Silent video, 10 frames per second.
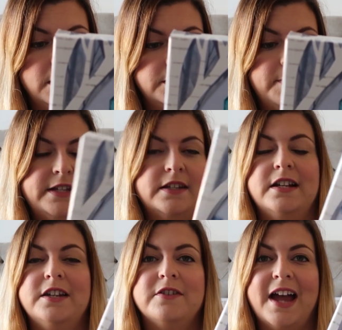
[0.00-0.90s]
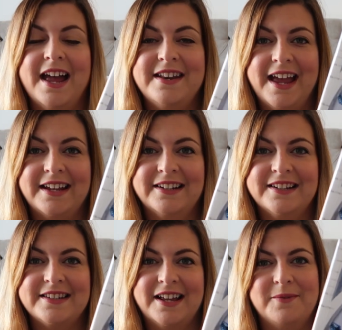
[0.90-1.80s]
So basically you get a
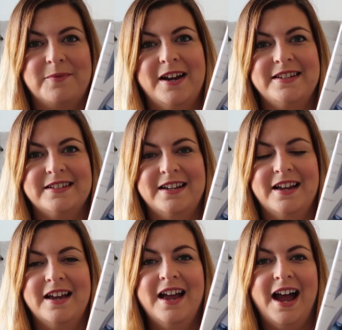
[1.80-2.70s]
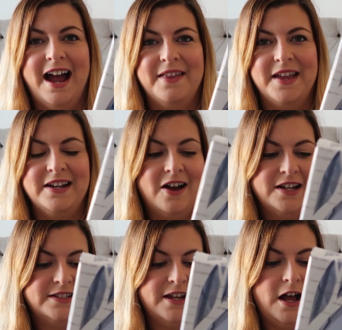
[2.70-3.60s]
necklace and a bracelet, and they
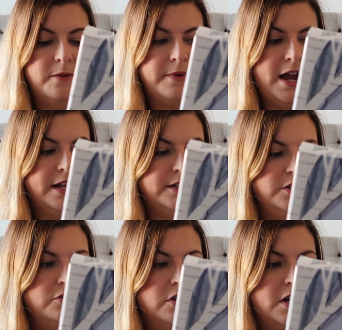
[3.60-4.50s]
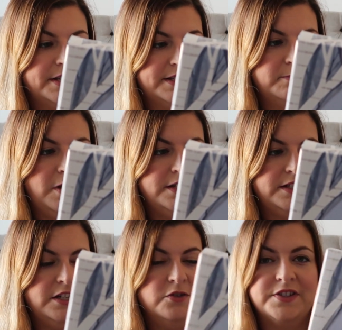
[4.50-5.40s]
light up, and you can customise
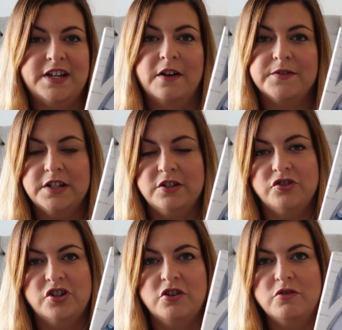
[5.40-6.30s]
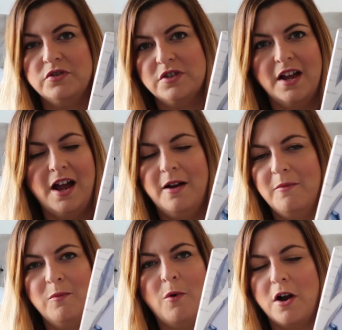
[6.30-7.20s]
it yourself, so you choose
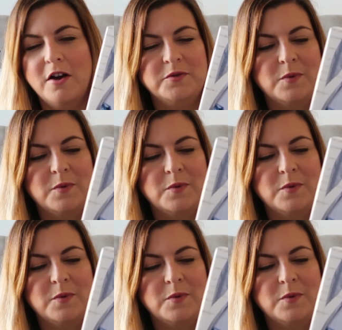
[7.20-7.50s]
what goes